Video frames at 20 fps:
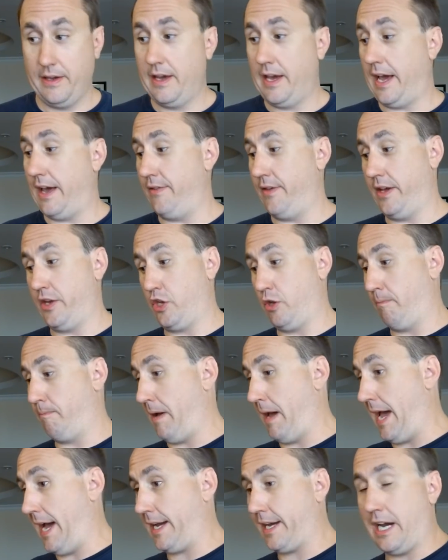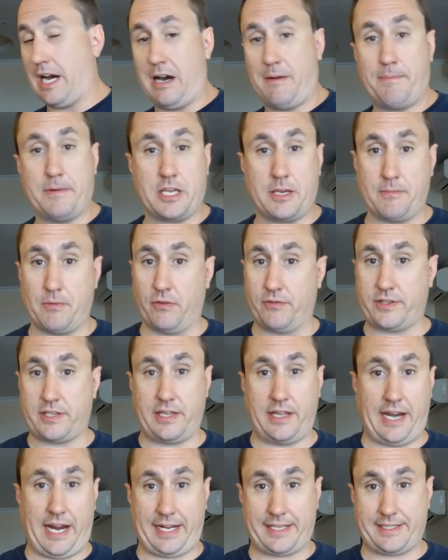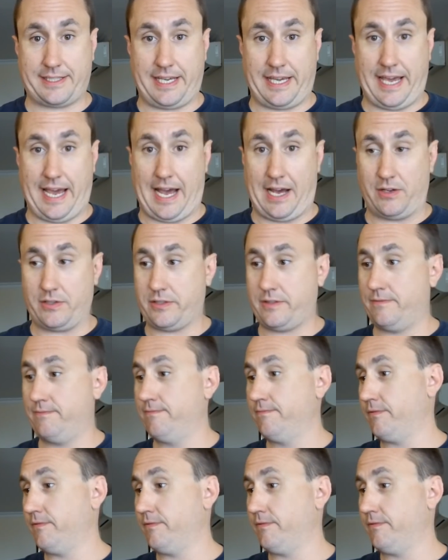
And then you pack up and you move to the next tea house.